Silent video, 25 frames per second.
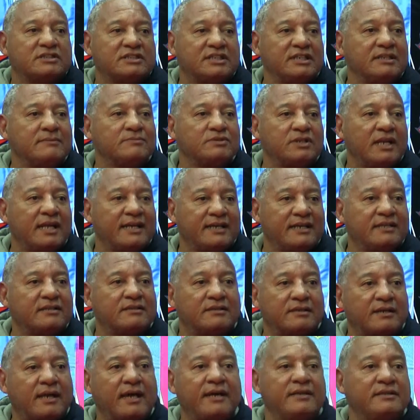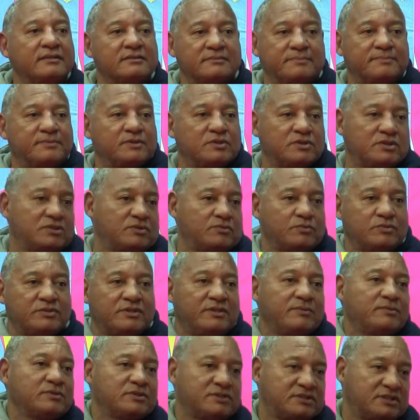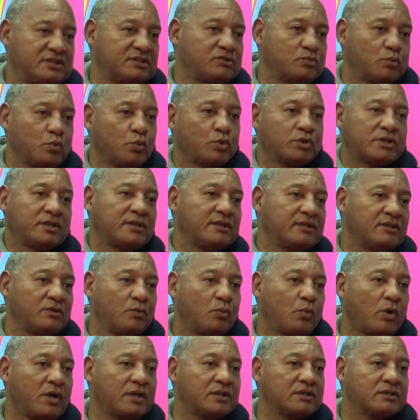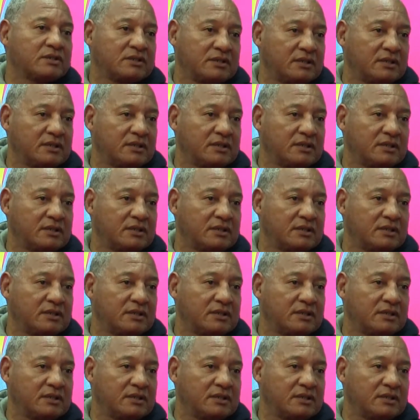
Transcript: It seems like it rains because there was just water on the